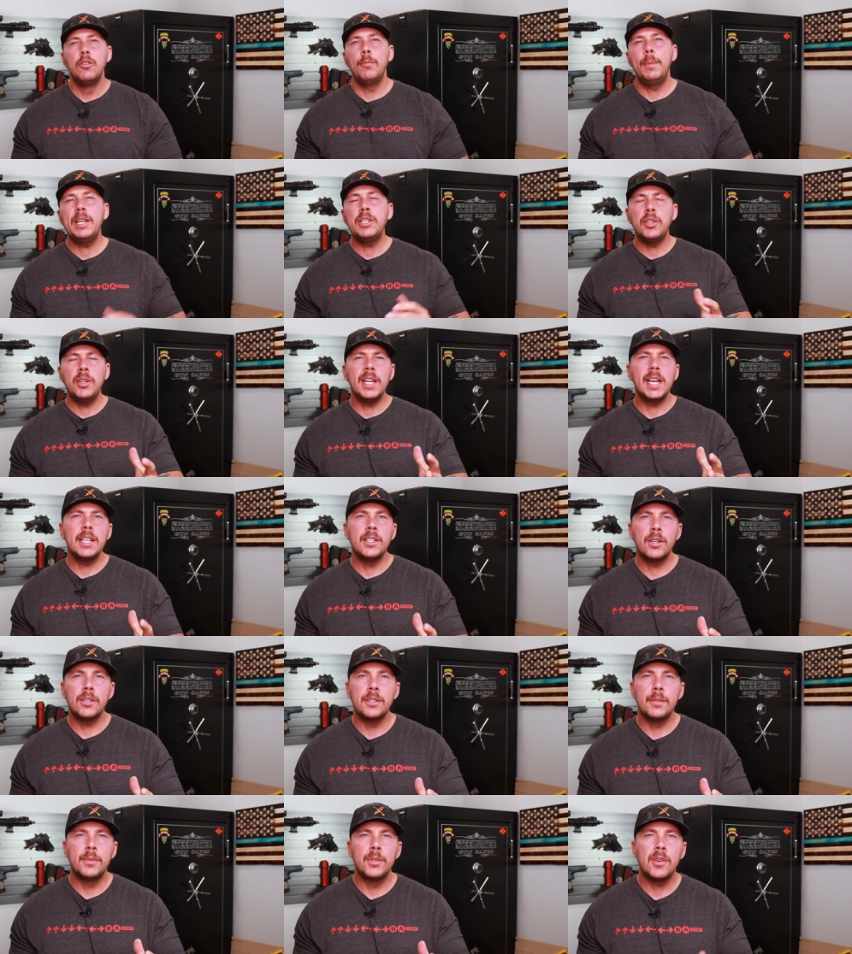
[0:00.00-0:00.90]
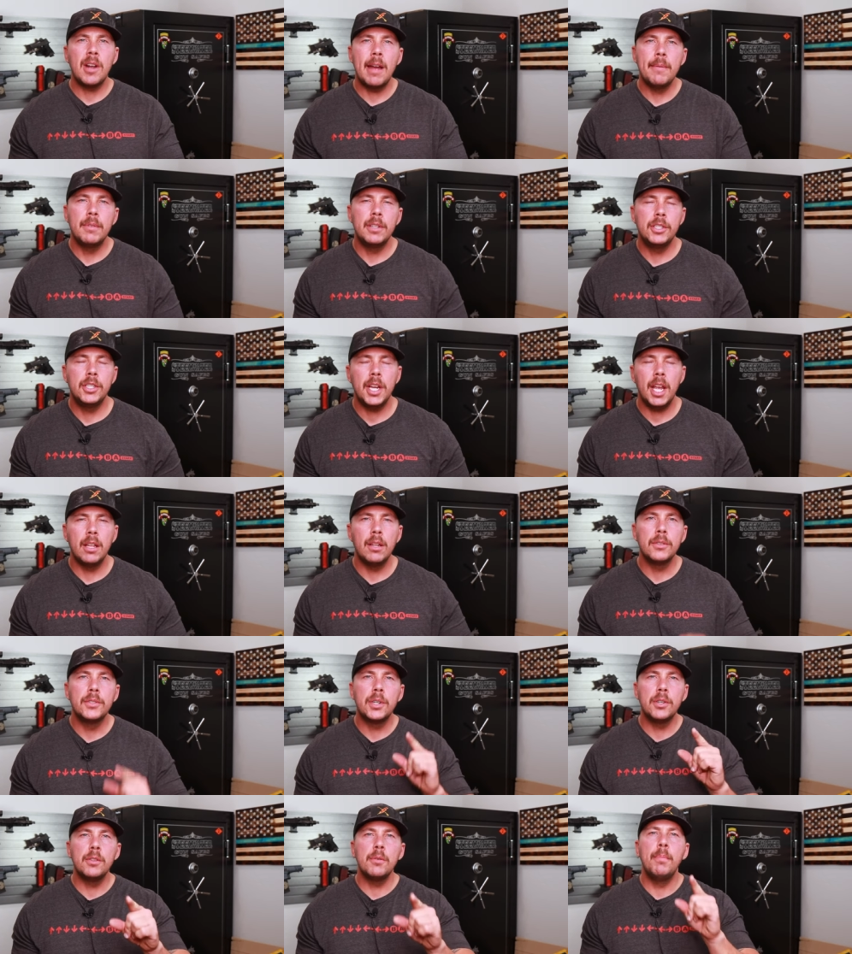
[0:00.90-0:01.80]
But make sure you guys are subscribed to the
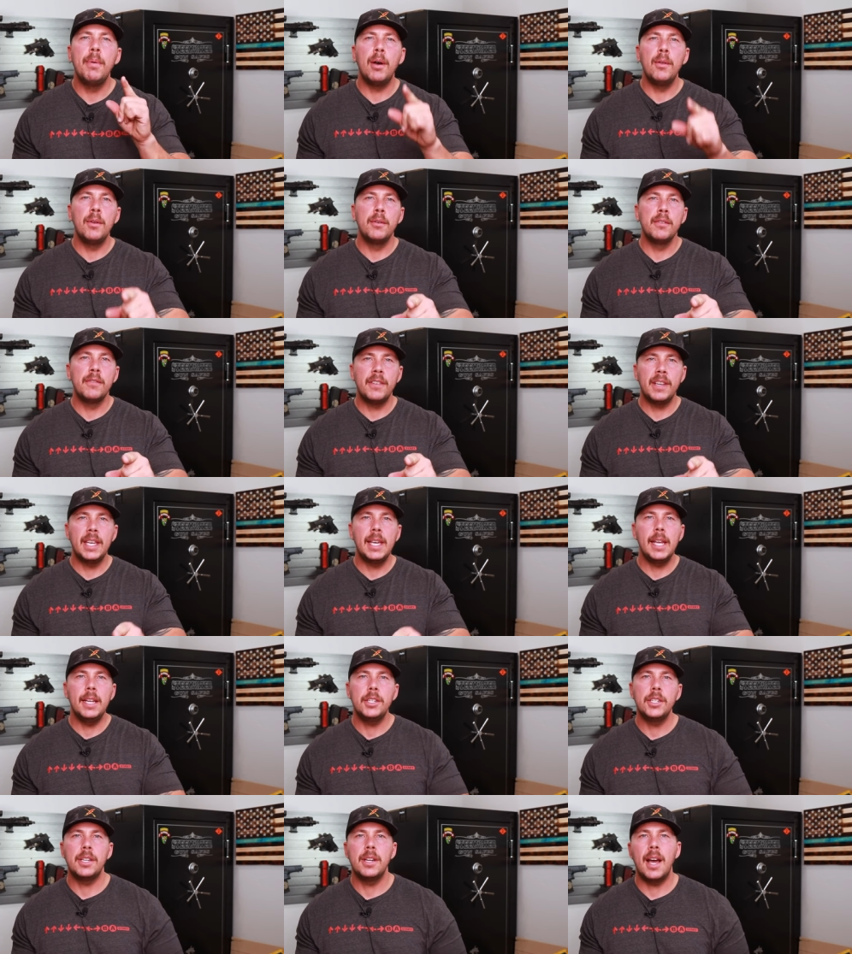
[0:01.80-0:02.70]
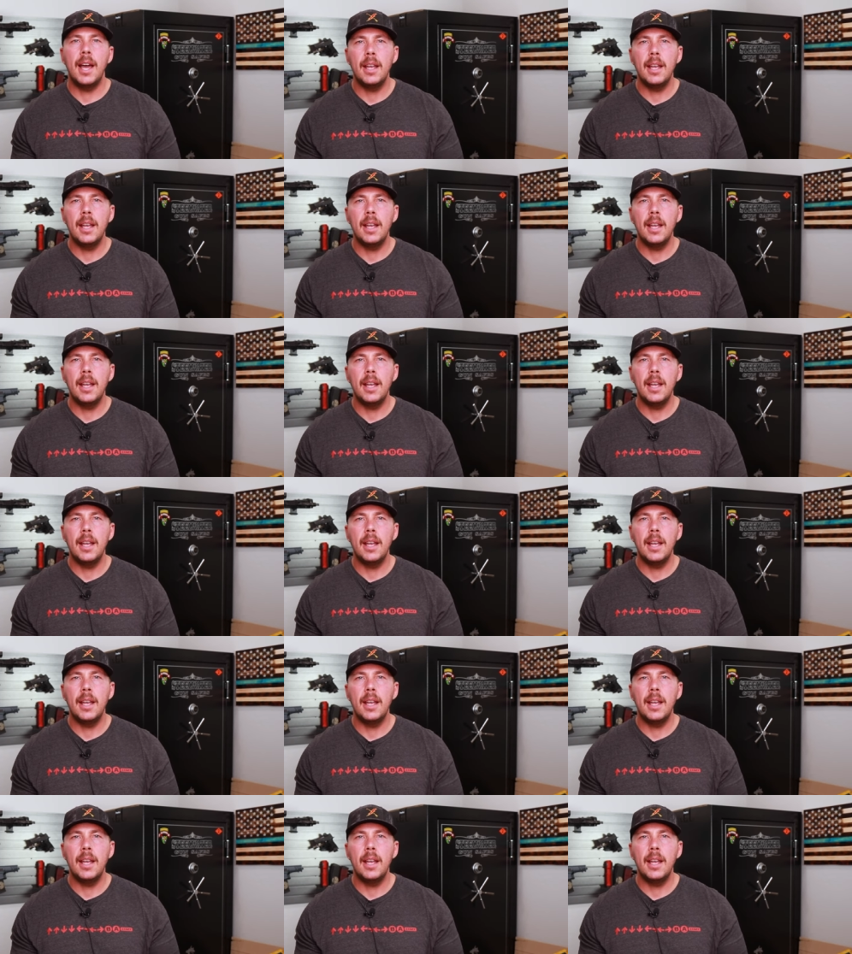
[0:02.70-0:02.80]
channel, turn the bell notification